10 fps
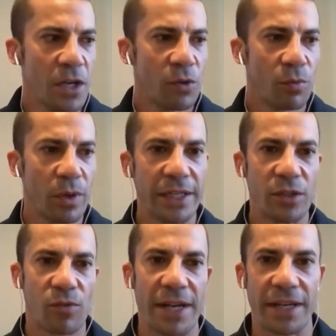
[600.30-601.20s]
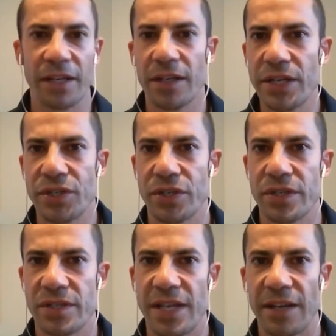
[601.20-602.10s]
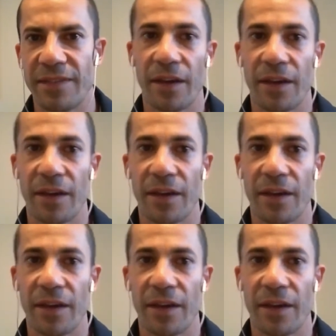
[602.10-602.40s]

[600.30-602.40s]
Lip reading: really great connections that they'd